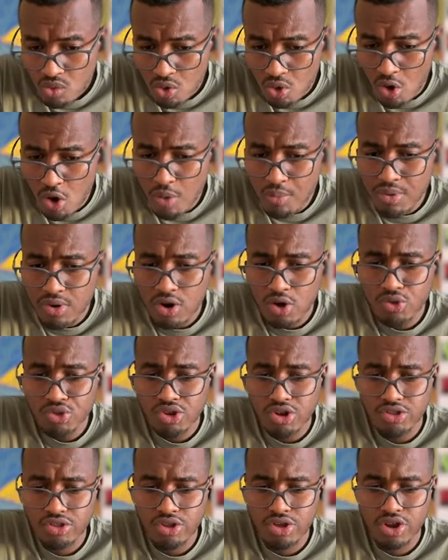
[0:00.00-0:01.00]
Open router
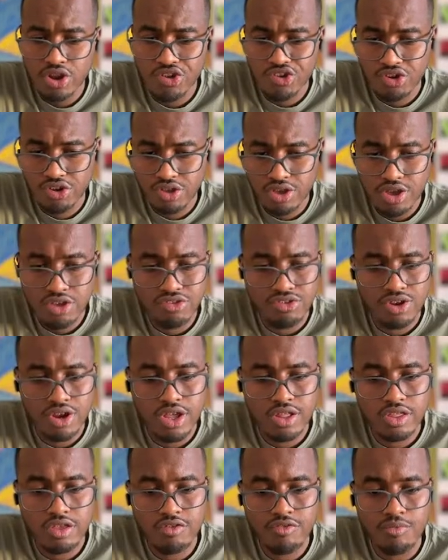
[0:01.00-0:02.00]
integration, yes.
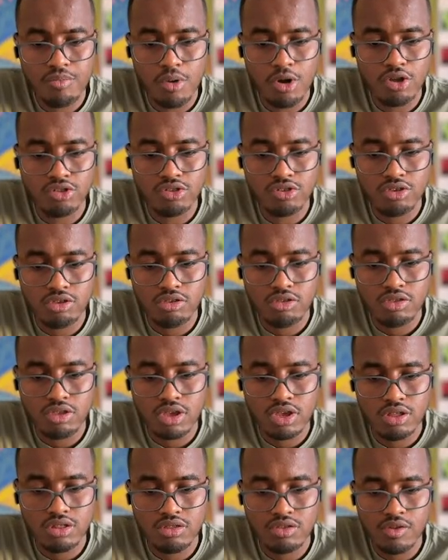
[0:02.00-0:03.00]
Native points
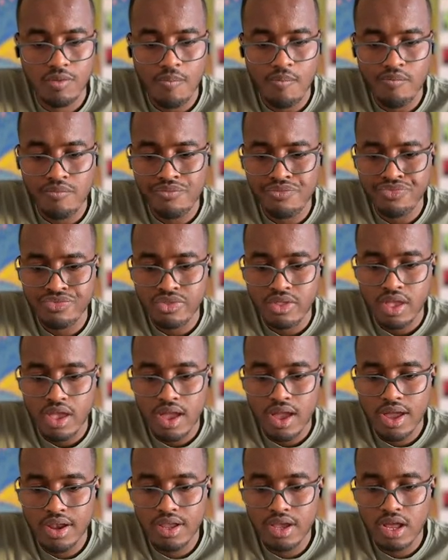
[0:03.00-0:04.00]
it
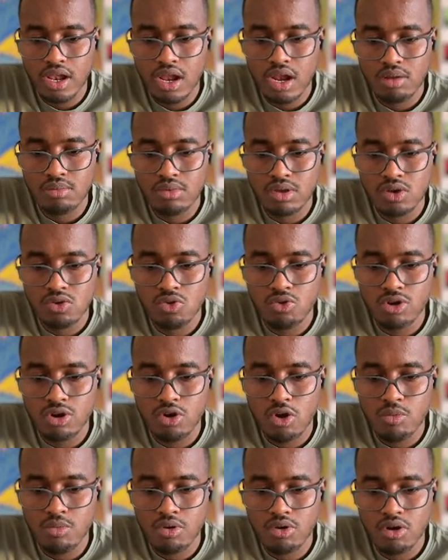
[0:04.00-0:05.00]
any LLM including
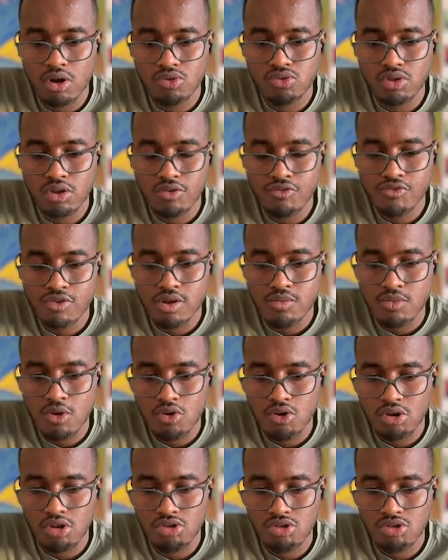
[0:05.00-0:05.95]
open router free model.